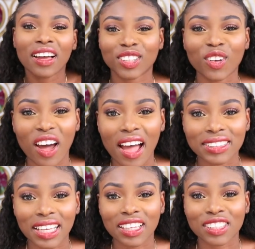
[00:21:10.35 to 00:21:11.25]
So
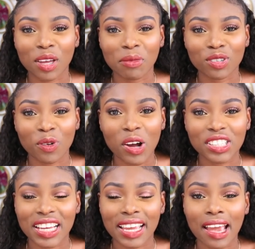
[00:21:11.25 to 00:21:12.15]
guys, thank you so much for
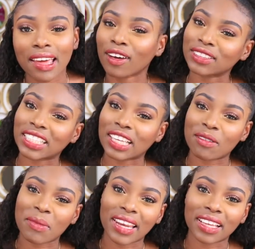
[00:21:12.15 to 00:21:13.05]
watching and I'll see
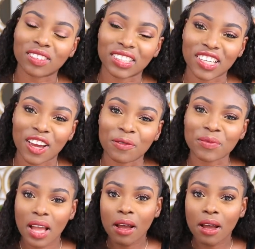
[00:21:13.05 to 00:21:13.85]
you in my next video.